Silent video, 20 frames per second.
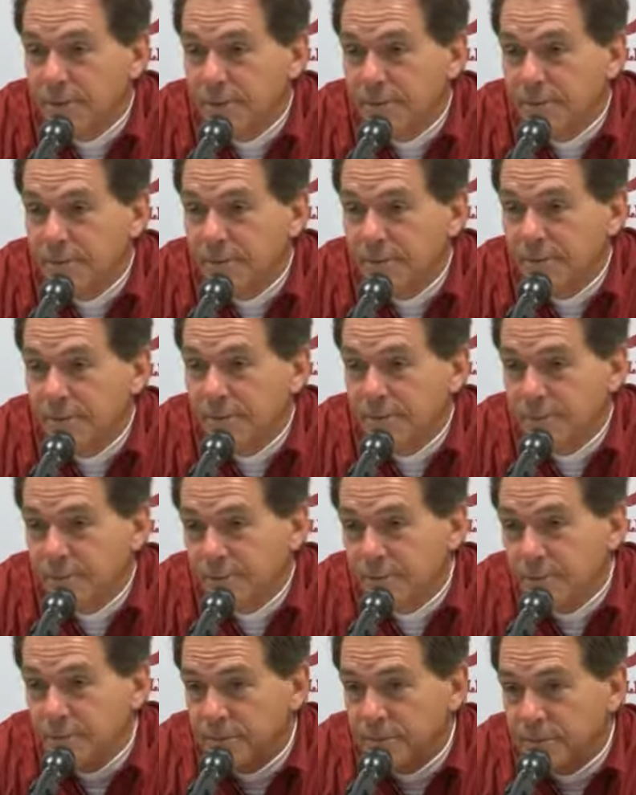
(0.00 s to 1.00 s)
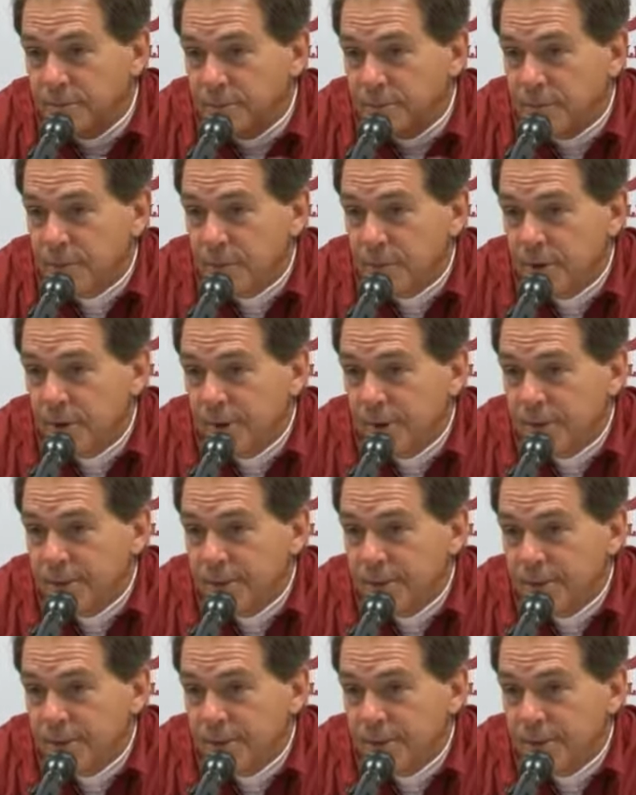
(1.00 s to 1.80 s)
(silence)